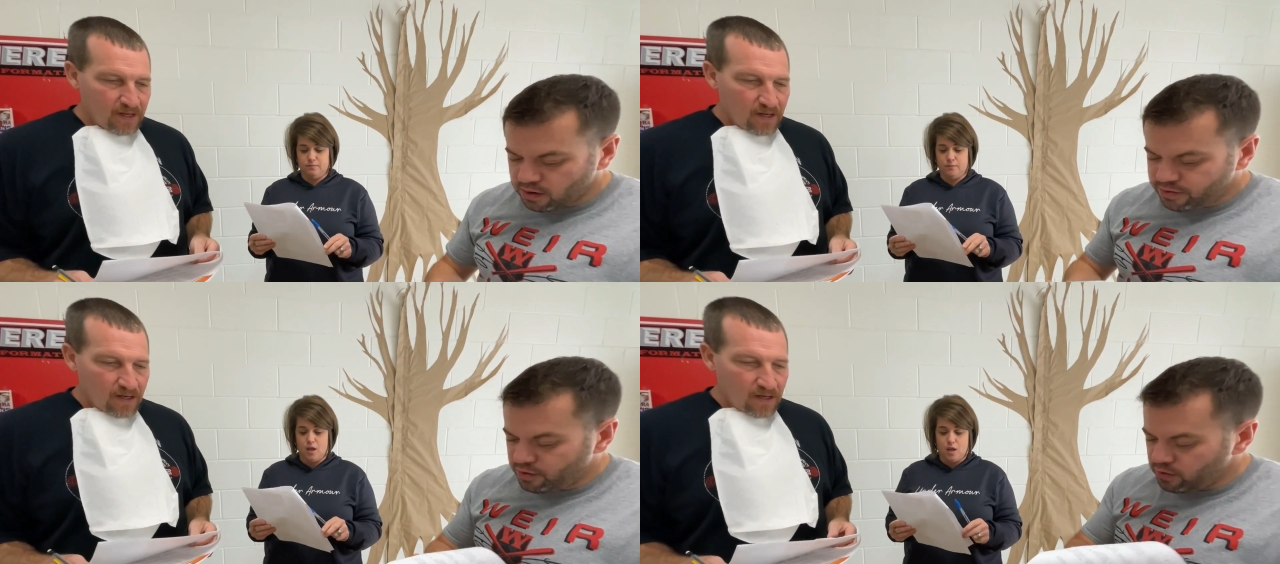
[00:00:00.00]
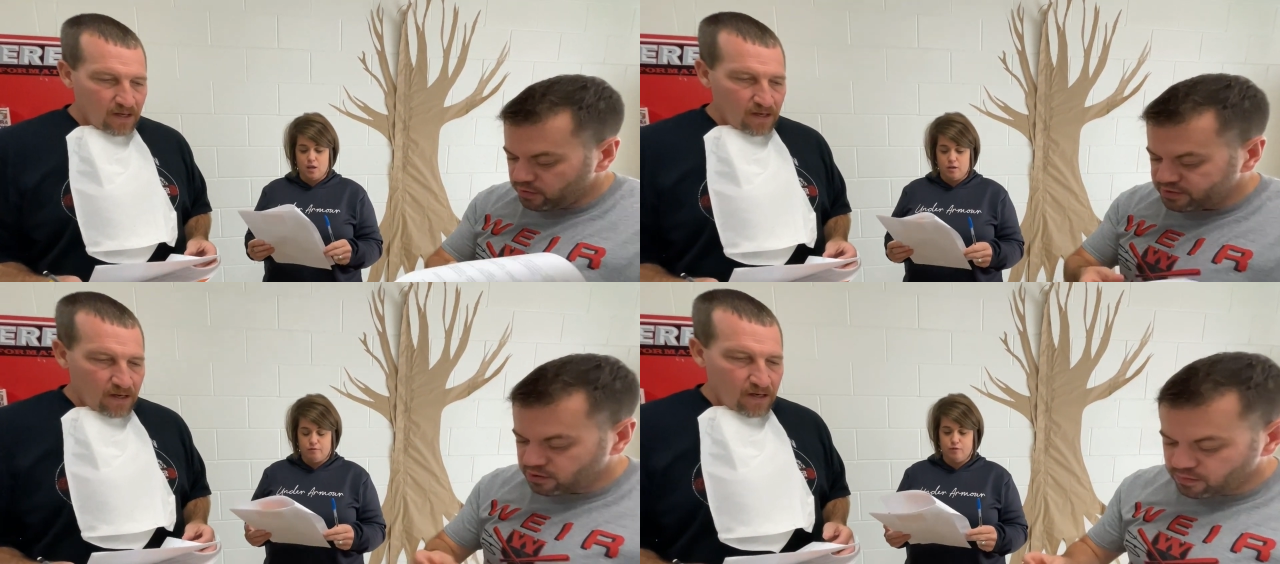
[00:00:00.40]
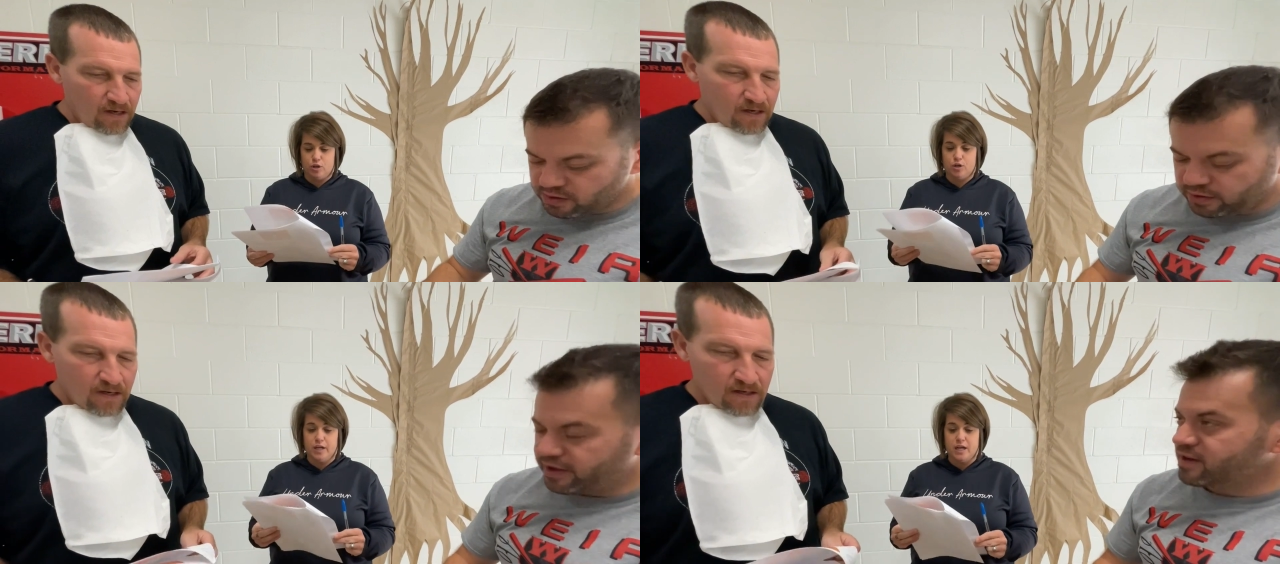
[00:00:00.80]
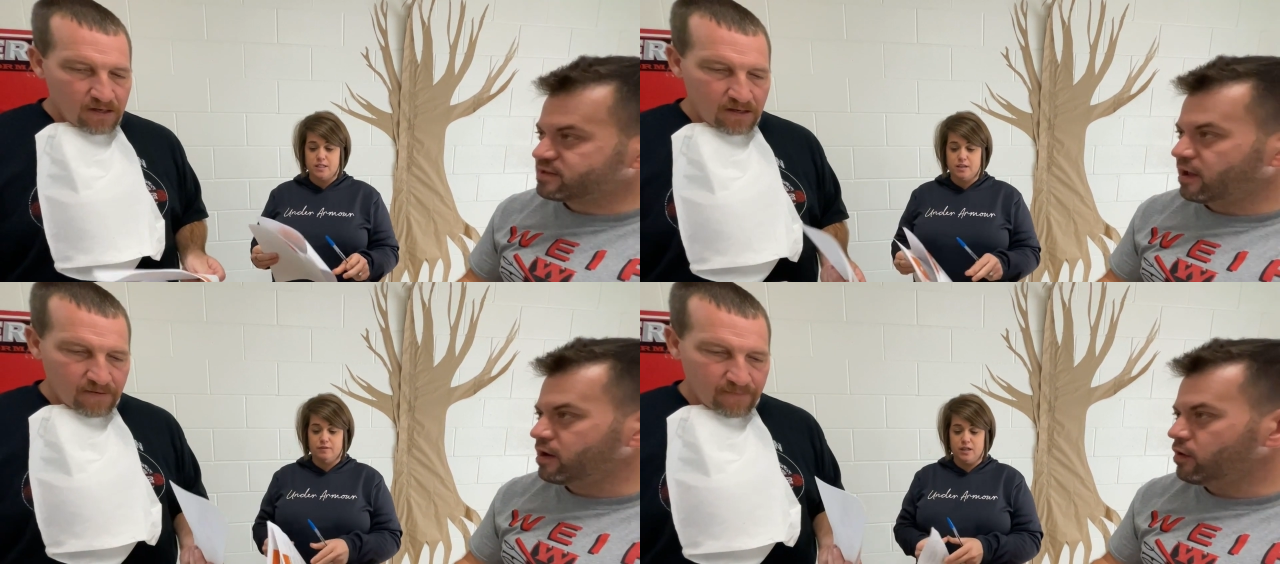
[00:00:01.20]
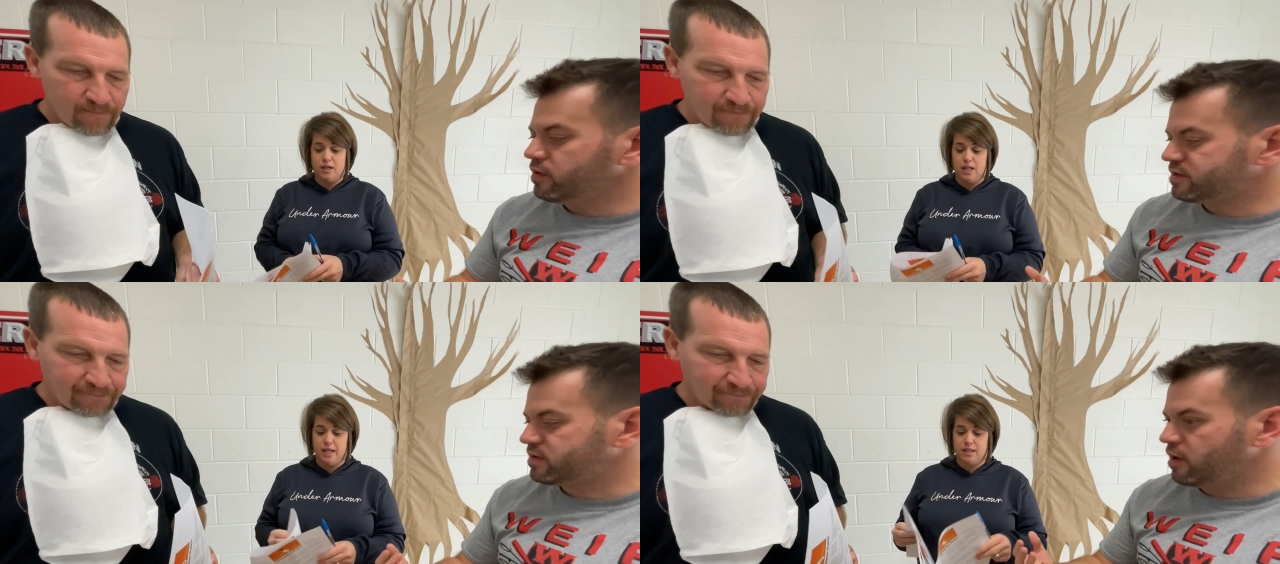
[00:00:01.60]
Speaker 1: third one so much. Like I said, it
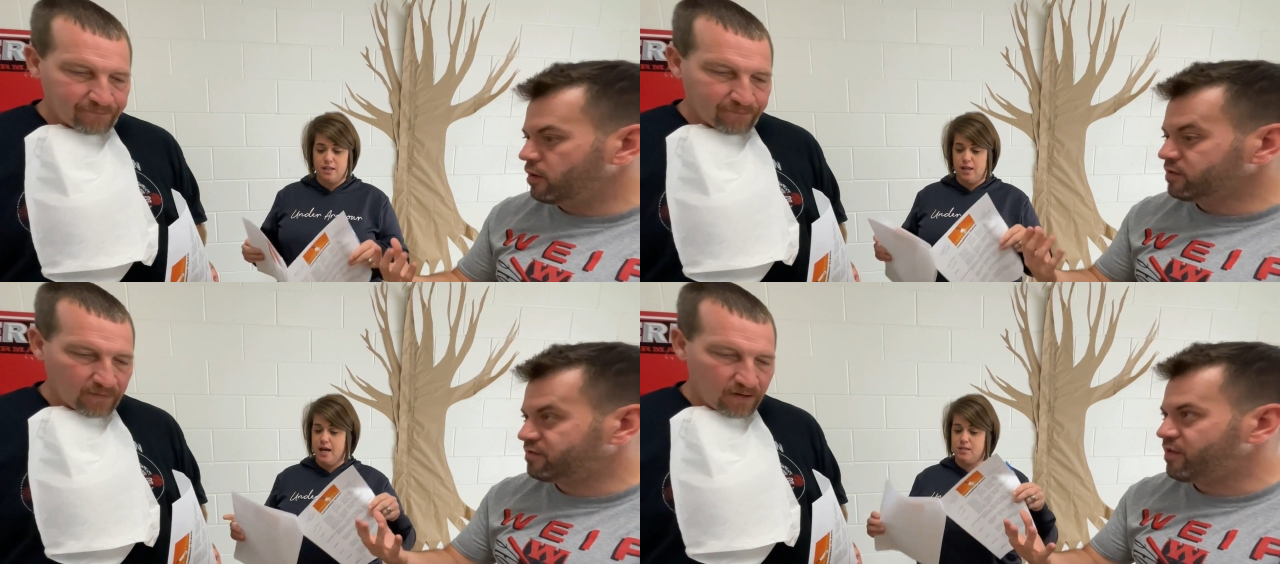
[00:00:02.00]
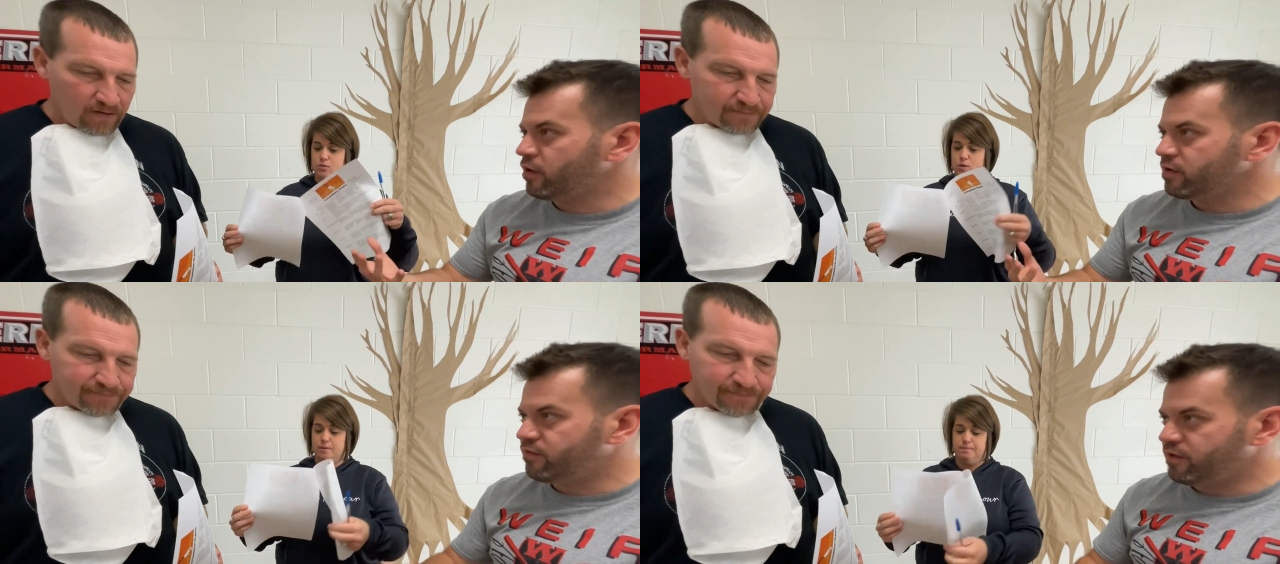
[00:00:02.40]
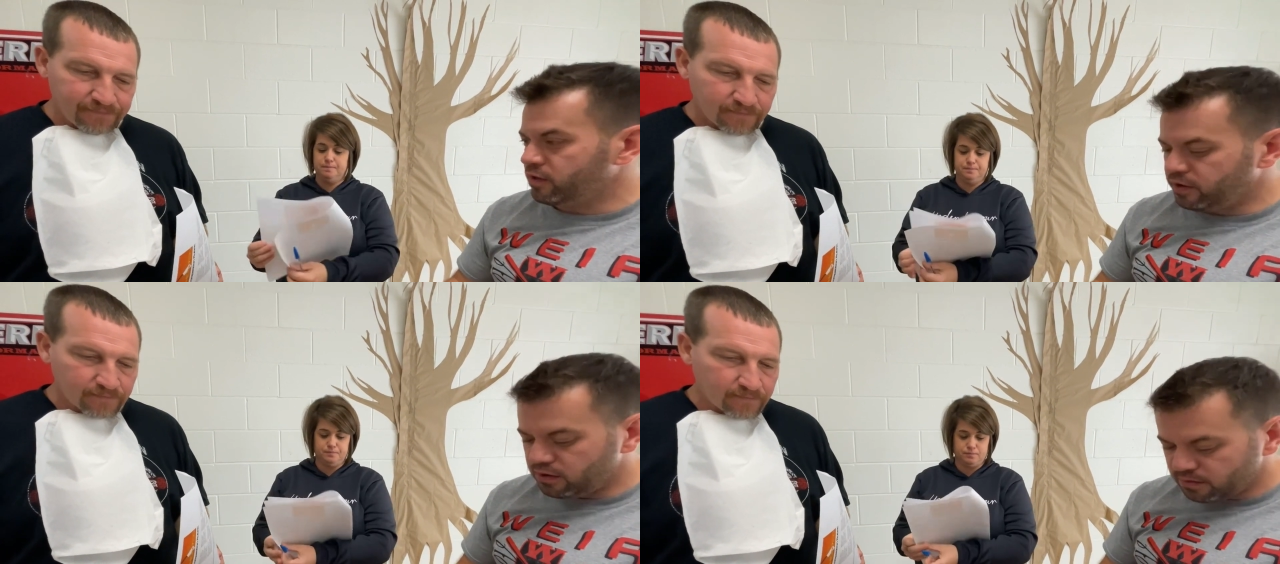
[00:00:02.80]
was like it was very one. filling.